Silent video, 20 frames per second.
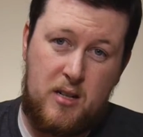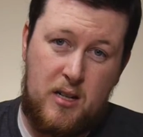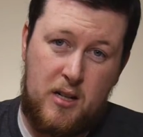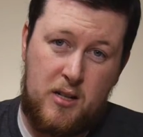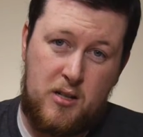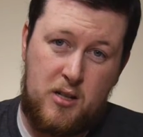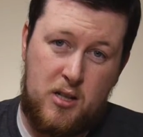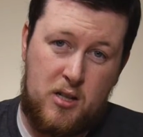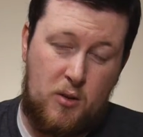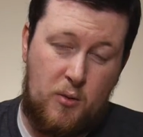and
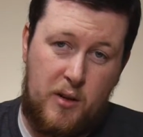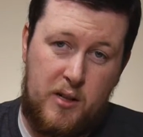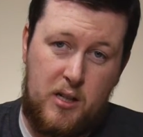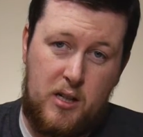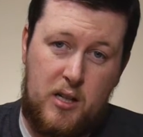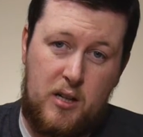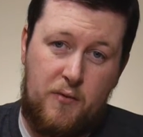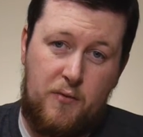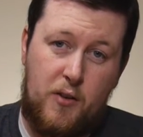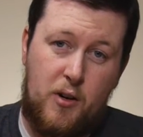it's just going to
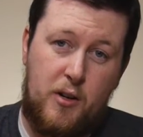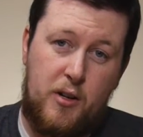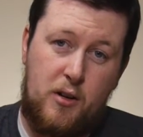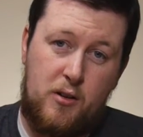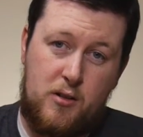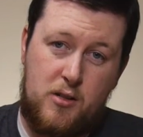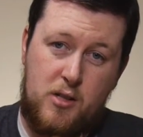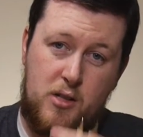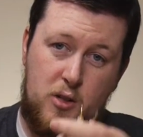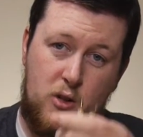convert
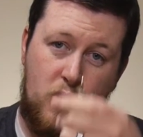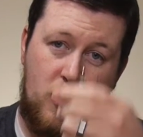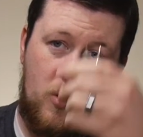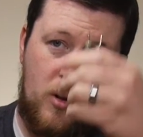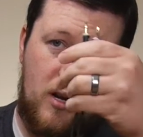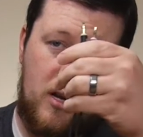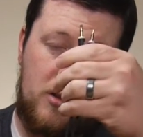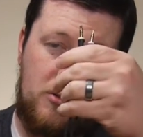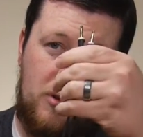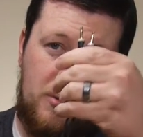your
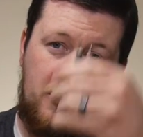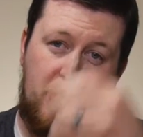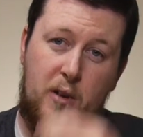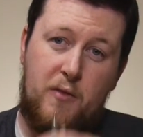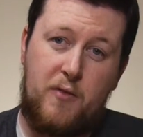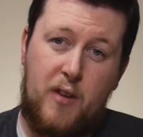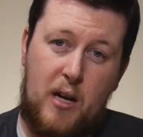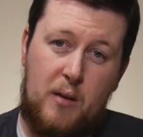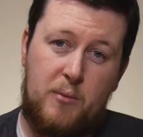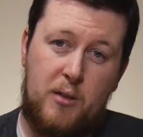two
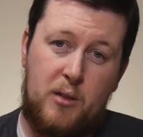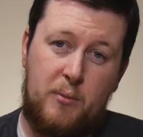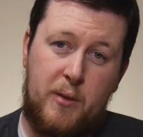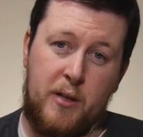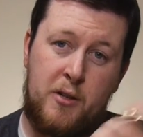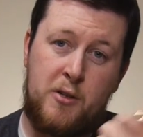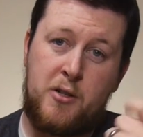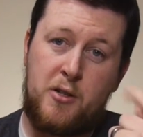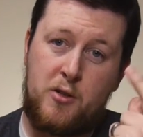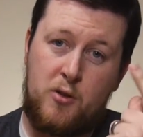3.5
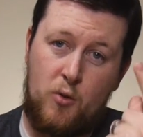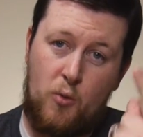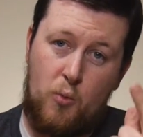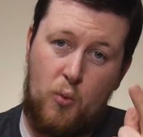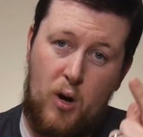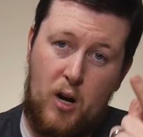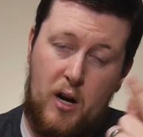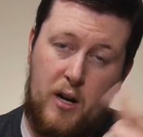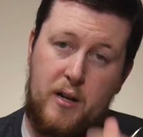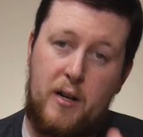millimeters into
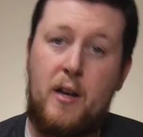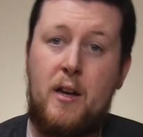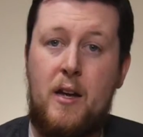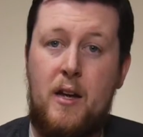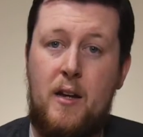one